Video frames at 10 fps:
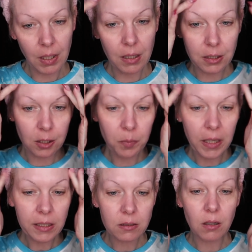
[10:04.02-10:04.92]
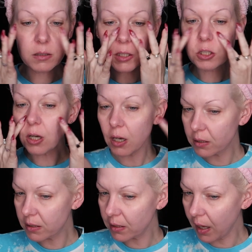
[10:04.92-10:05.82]
a little bit on the
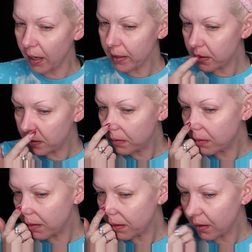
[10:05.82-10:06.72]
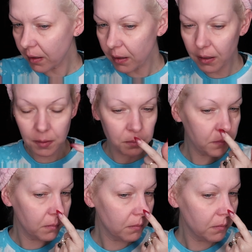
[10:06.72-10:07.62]
shocked side. Um,